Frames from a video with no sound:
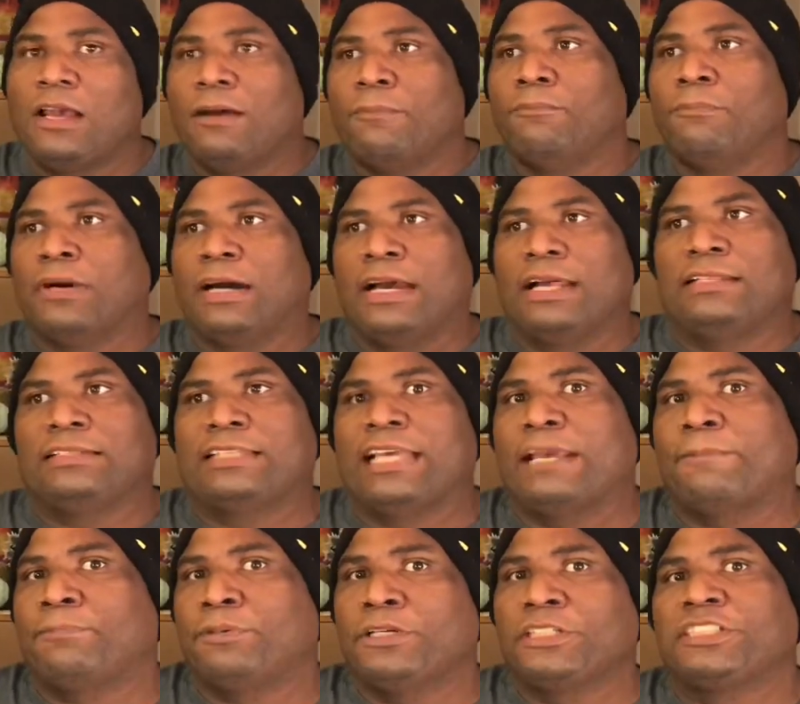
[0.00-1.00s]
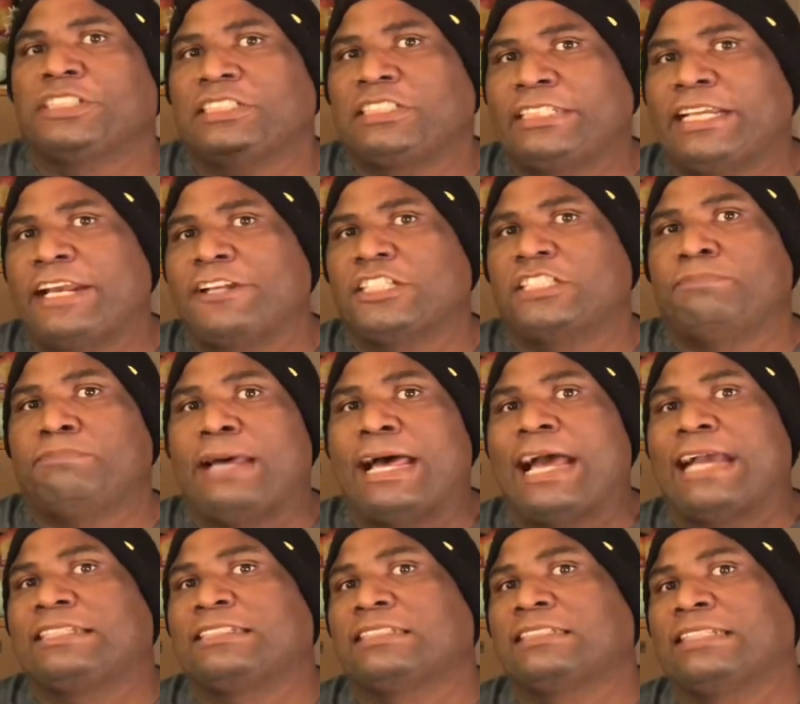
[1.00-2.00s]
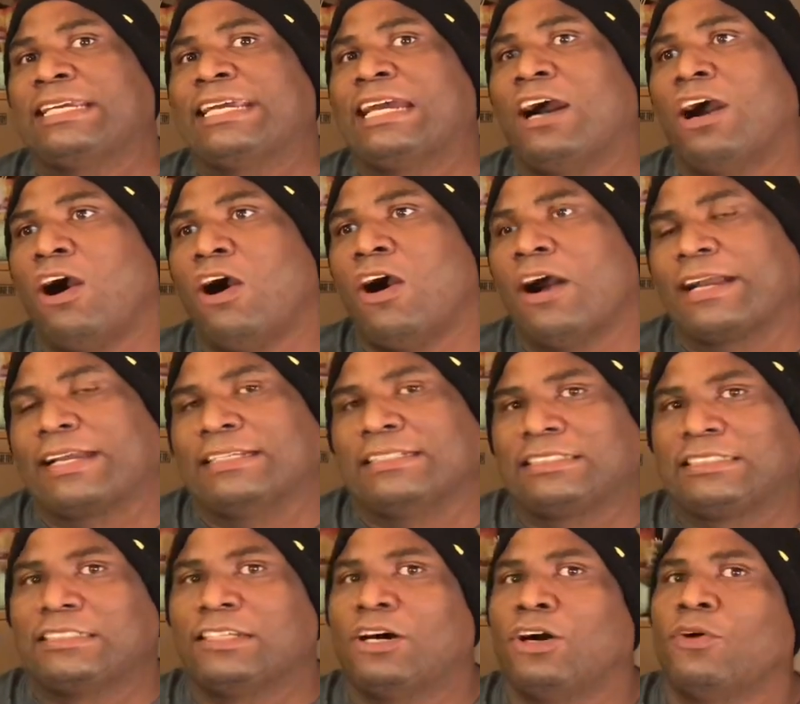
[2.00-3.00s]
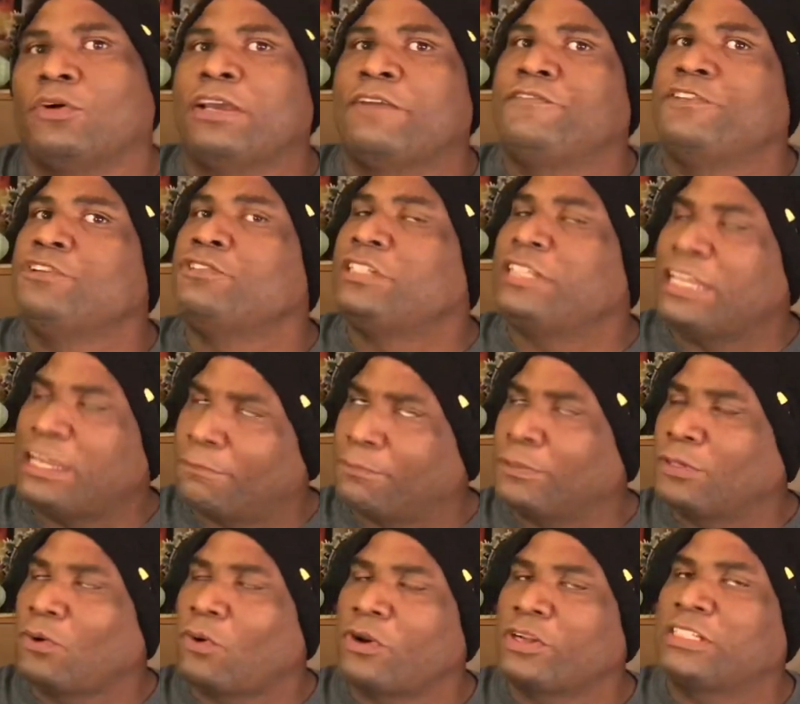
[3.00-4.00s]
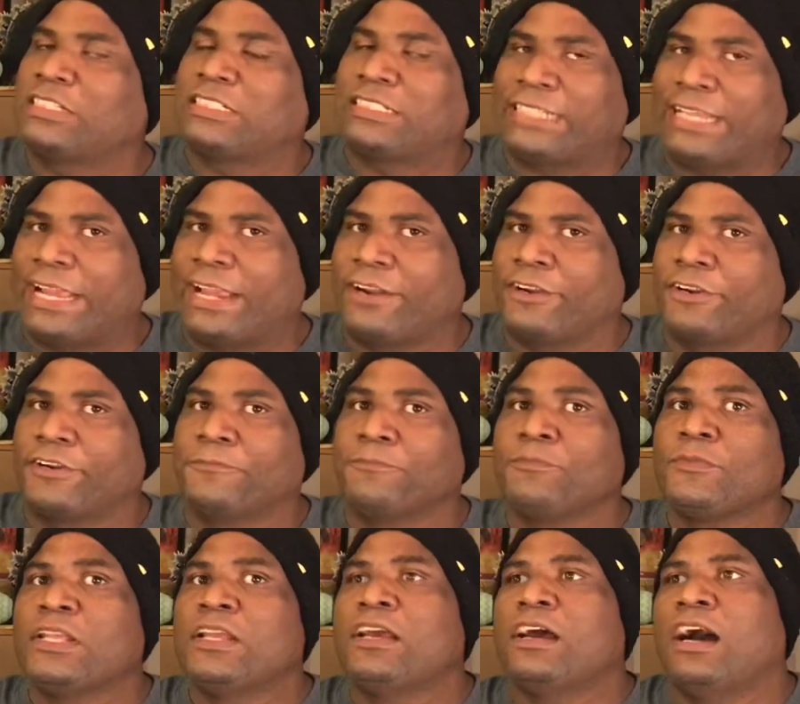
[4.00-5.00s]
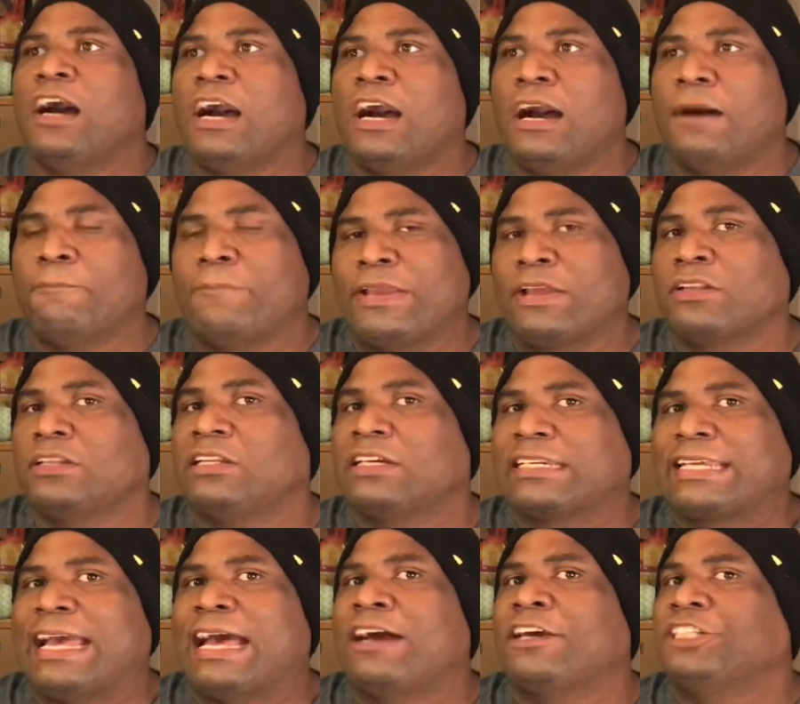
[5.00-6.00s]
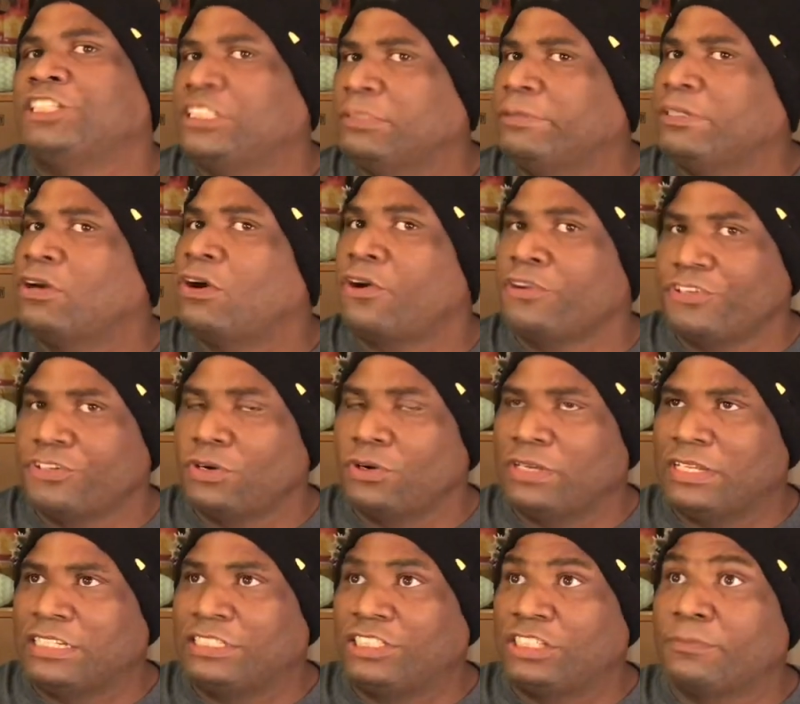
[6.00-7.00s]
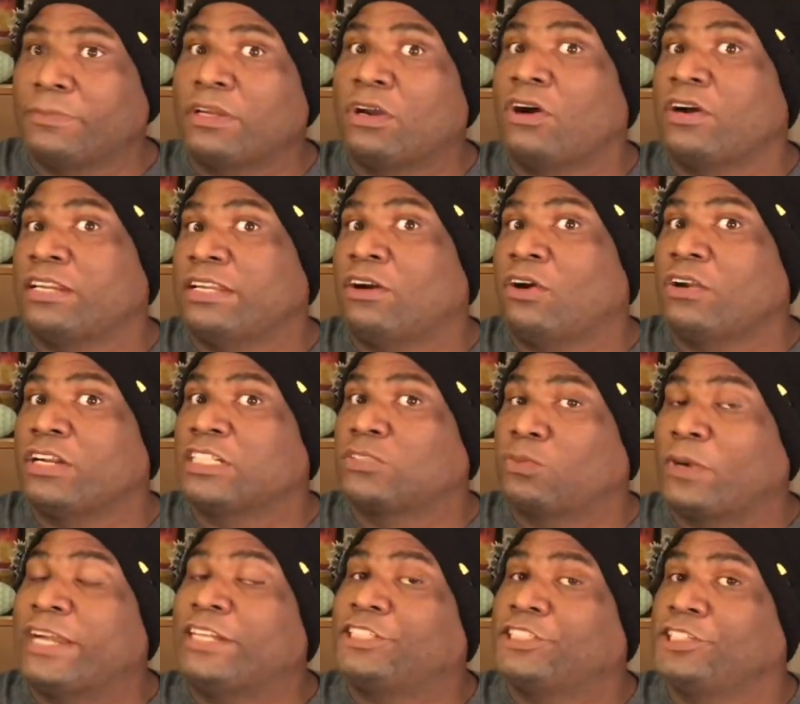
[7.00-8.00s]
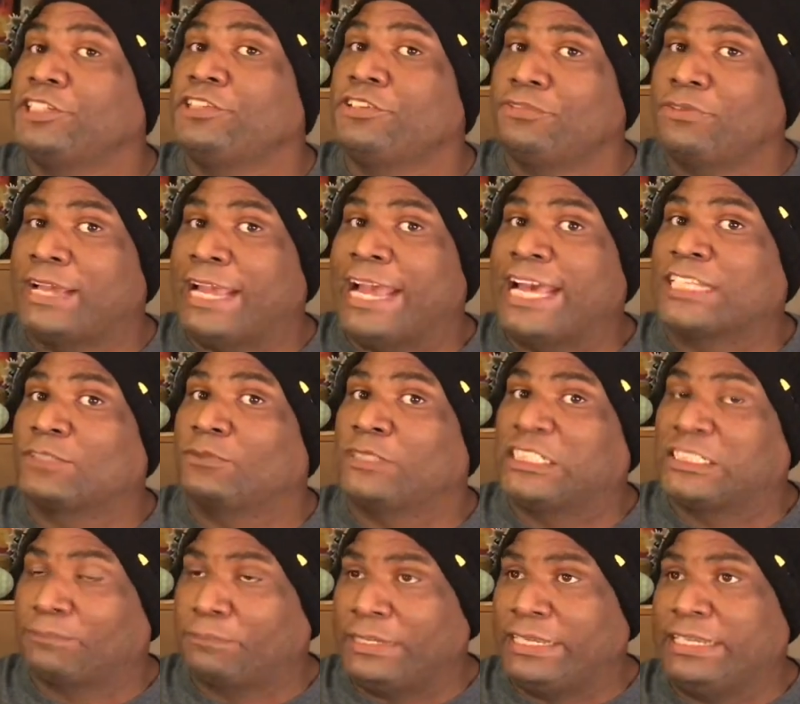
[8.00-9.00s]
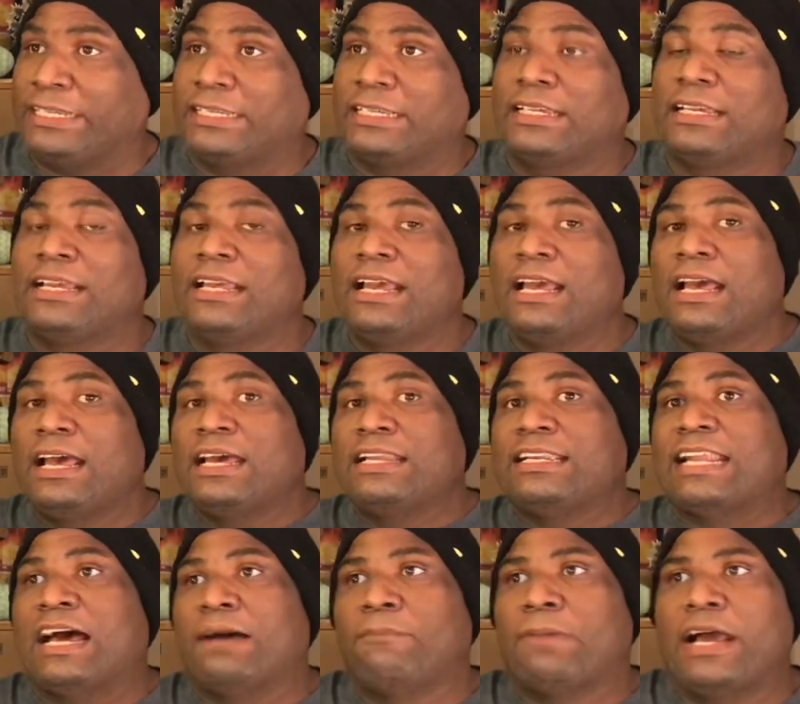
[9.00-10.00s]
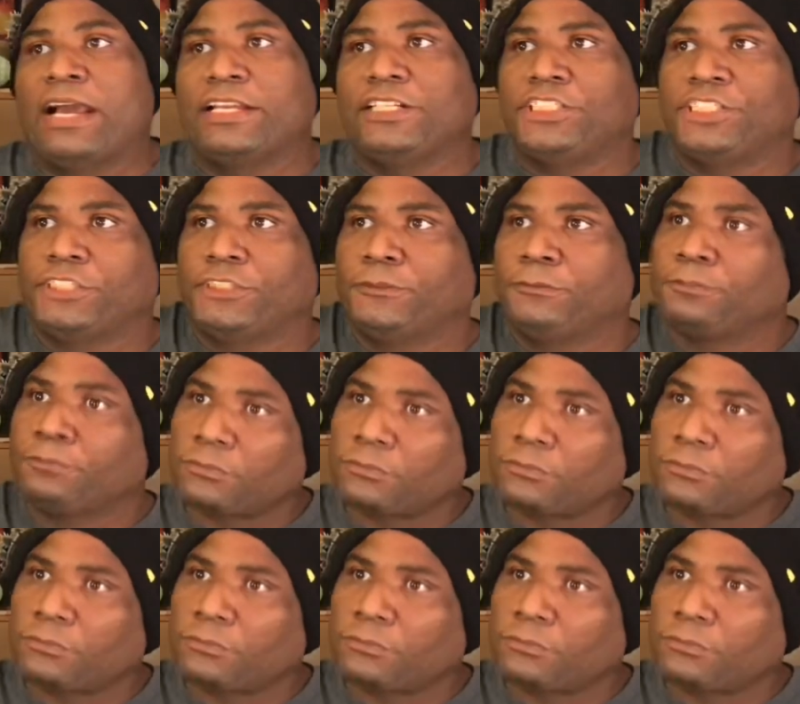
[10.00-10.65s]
But they pushed the standards back to late August. So if you did pre-order the standard, be on the lookout. It should be on its way to you as we speak. Now, mind you,